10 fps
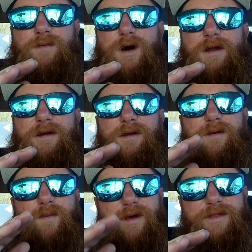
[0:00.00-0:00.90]
water
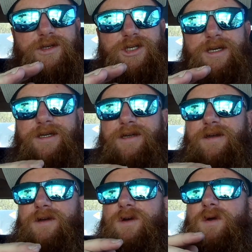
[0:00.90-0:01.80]
with the jig,
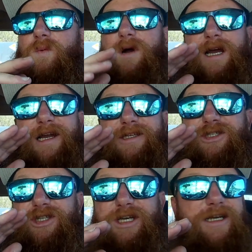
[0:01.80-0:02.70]
what kind of
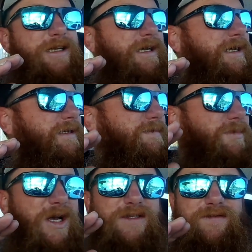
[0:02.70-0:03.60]
jig is
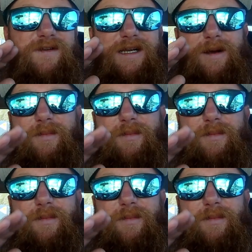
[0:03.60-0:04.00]
best for like a